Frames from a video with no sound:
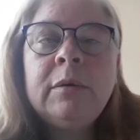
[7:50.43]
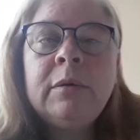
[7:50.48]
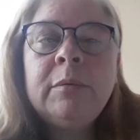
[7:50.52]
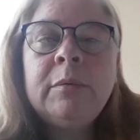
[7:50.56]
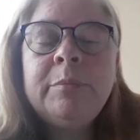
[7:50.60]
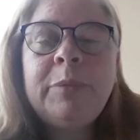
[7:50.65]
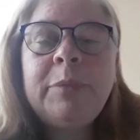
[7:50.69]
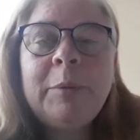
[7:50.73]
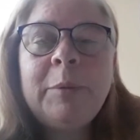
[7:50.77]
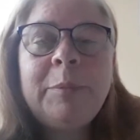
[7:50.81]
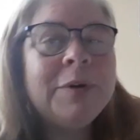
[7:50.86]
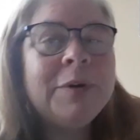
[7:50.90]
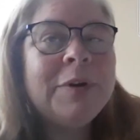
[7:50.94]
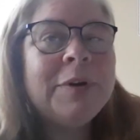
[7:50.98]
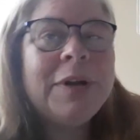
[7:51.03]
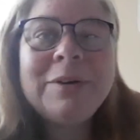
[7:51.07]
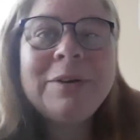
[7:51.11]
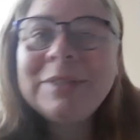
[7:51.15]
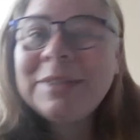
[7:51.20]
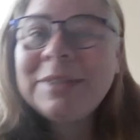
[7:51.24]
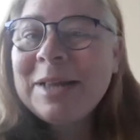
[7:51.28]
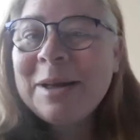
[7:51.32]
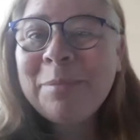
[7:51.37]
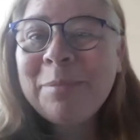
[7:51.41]
Purple.
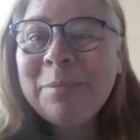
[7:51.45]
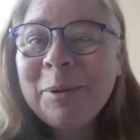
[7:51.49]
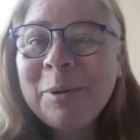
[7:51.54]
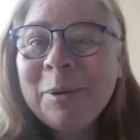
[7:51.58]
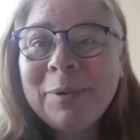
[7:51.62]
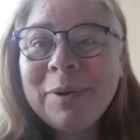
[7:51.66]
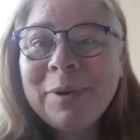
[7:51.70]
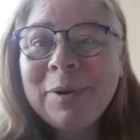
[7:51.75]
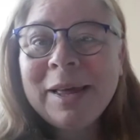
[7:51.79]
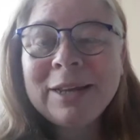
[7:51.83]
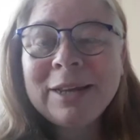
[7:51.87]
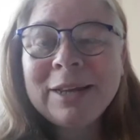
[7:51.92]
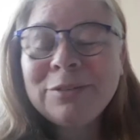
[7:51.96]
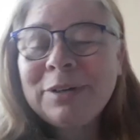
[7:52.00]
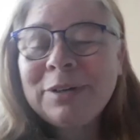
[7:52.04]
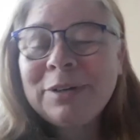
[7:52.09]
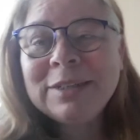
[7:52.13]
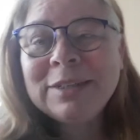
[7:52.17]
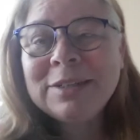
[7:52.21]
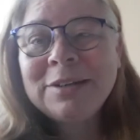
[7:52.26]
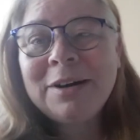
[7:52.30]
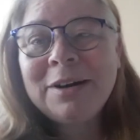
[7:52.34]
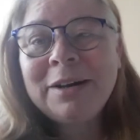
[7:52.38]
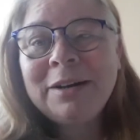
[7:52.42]
No, it's not purple, actually.
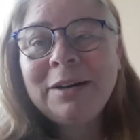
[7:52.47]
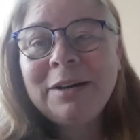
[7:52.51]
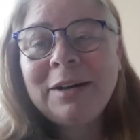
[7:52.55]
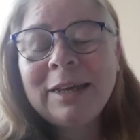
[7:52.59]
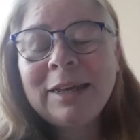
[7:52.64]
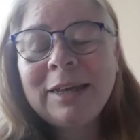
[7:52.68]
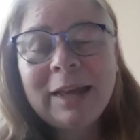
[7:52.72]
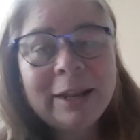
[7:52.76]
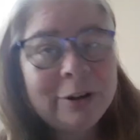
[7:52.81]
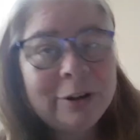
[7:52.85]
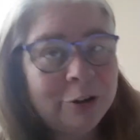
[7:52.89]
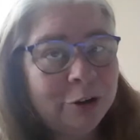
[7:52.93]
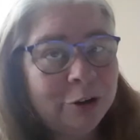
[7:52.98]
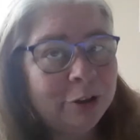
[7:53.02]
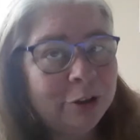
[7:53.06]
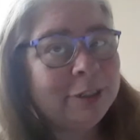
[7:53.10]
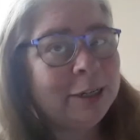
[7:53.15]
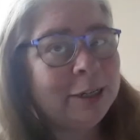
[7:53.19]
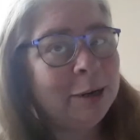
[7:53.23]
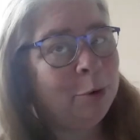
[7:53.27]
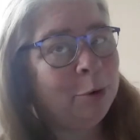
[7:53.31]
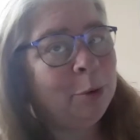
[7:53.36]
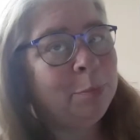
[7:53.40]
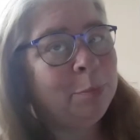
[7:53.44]
It's not. I
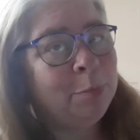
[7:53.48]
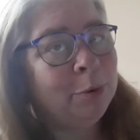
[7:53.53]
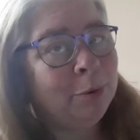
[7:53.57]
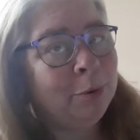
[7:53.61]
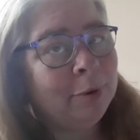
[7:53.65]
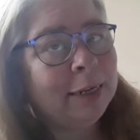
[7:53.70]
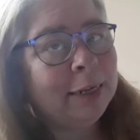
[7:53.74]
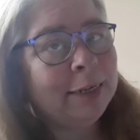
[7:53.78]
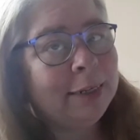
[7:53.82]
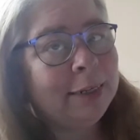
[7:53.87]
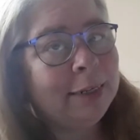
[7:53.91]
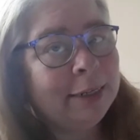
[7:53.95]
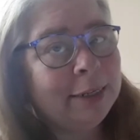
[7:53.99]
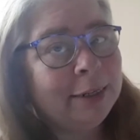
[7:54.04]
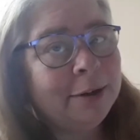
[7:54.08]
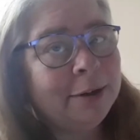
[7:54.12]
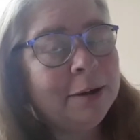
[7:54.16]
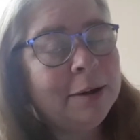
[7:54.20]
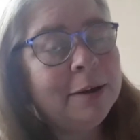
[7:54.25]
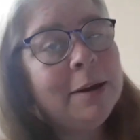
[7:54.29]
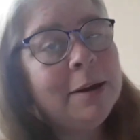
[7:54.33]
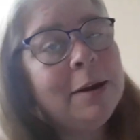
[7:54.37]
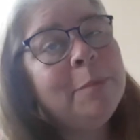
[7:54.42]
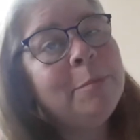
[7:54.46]
looked at purple. I
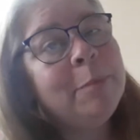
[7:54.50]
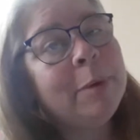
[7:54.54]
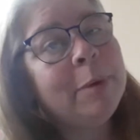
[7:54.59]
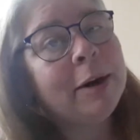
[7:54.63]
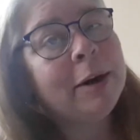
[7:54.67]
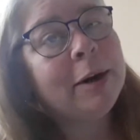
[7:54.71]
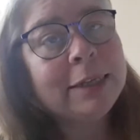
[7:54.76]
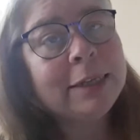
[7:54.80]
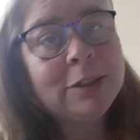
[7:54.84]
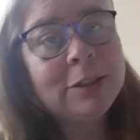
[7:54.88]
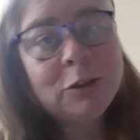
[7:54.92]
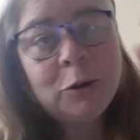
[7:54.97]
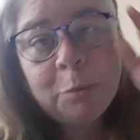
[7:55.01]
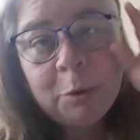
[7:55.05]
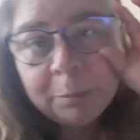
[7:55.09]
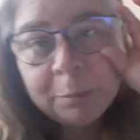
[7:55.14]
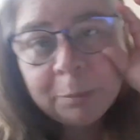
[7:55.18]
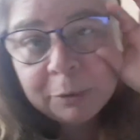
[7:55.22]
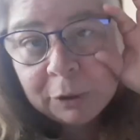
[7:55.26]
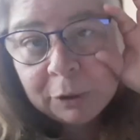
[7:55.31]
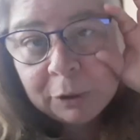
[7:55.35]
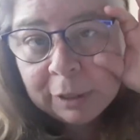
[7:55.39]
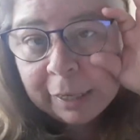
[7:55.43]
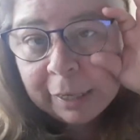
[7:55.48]
did. My glasses are
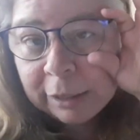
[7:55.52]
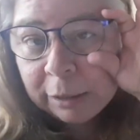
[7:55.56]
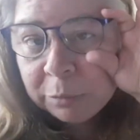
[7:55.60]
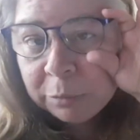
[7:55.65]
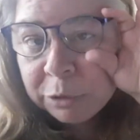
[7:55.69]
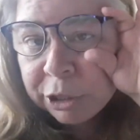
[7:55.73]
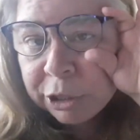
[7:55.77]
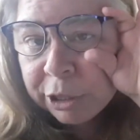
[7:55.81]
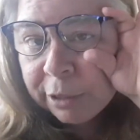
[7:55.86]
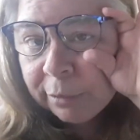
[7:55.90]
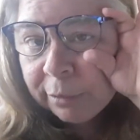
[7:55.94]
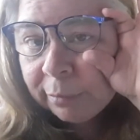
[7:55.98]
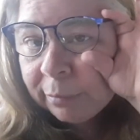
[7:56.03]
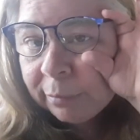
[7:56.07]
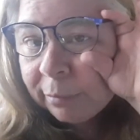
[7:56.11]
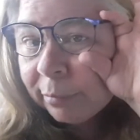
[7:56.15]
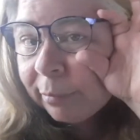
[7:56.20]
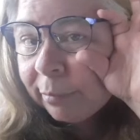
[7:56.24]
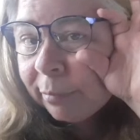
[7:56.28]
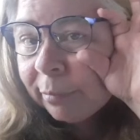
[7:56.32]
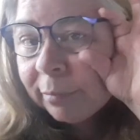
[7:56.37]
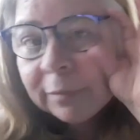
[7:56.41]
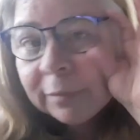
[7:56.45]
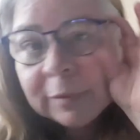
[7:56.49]
purple. Do you like them, Cher?
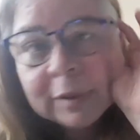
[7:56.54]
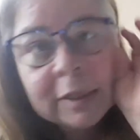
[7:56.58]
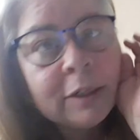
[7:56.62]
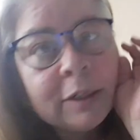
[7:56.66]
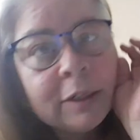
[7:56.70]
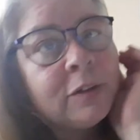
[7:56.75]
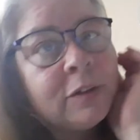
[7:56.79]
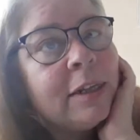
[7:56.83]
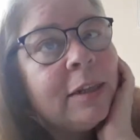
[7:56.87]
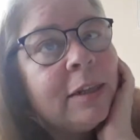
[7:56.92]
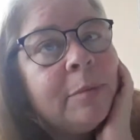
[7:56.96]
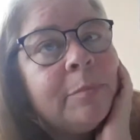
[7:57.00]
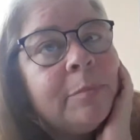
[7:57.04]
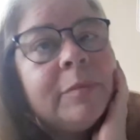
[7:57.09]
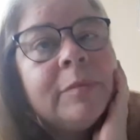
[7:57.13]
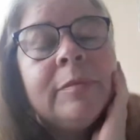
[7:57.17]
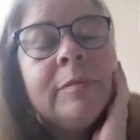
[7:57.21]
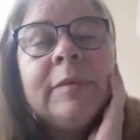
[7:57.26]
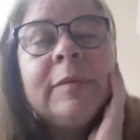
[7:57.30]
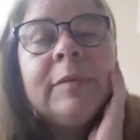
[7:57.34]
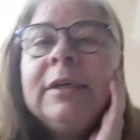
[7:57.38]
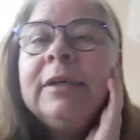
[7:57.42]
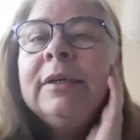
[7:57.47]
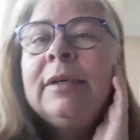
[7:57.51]
Can you see them?
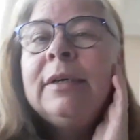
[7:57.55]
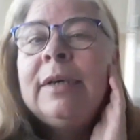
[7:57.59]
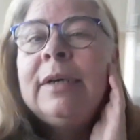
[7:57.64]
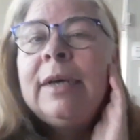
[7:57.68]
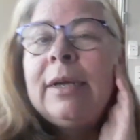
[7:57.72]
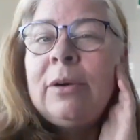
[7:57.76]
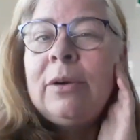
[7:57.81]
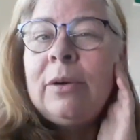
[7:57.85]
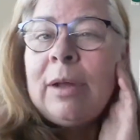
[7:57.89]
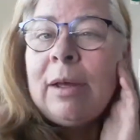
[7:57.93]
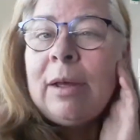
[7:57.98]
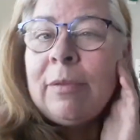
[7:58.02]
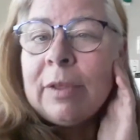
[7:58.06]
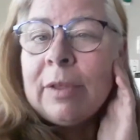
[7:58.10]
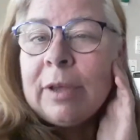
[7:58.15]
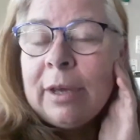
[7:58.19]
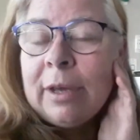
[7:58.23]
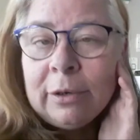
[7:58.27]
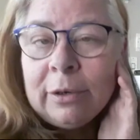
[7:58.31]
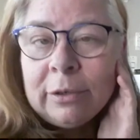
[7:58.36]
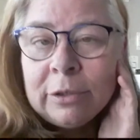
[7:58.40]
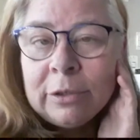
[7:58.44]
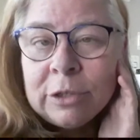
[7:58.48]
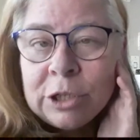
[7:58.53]
I don't know how the
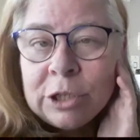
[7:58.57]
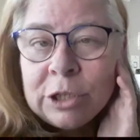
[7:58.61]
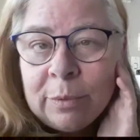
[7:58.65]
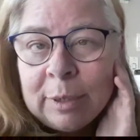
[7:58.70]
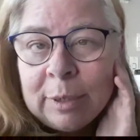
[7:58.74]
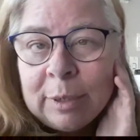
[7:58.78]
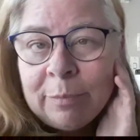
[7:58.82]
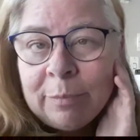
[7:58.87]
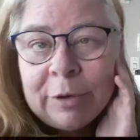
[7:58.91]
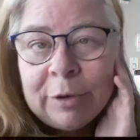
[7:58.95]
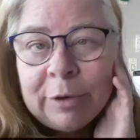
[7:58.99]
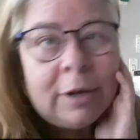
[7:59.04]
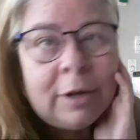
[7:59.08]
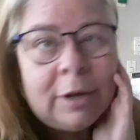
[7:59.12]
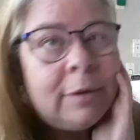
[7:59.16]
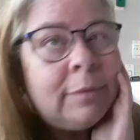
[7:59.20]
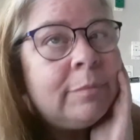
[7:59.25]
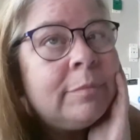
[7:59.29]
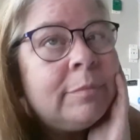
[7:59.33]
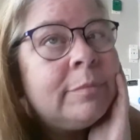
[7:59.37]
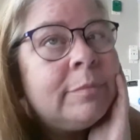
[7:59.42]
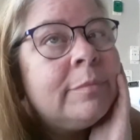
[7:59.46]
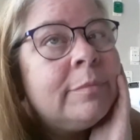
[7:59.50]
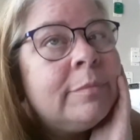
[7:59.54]
color is showing up for y'all.
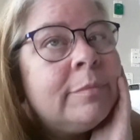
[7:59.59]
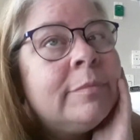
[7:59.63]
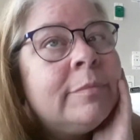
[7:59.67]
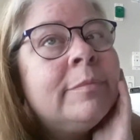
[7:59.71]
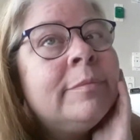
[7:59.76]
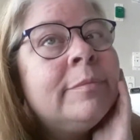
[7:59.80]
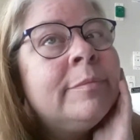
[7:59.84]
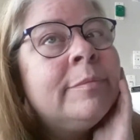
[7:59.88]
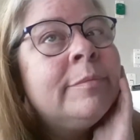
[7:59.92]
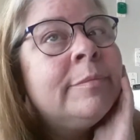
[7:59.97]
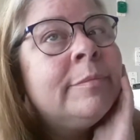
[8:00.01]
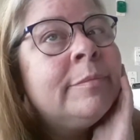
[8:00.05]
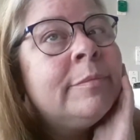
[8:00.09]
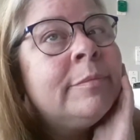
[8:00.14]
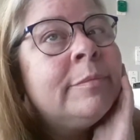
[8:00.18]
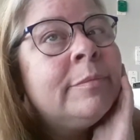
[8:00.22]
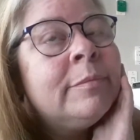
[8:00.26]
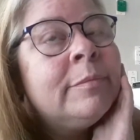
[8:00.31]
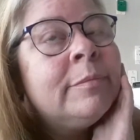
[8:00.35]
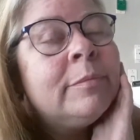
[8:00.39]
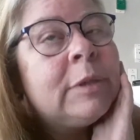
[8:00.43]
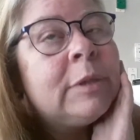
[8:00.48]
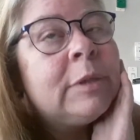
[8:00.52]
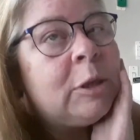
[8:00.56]

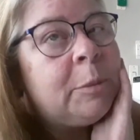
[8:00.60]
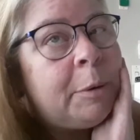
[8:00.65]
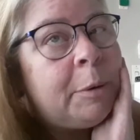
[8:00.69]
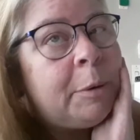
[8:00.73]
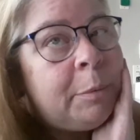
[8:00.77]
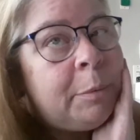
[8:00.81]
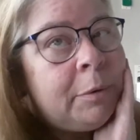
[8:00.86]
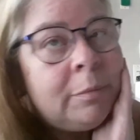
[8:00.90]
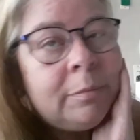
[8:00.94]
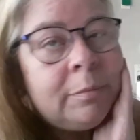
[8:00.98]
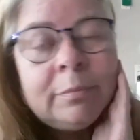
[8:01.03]
But they're purple.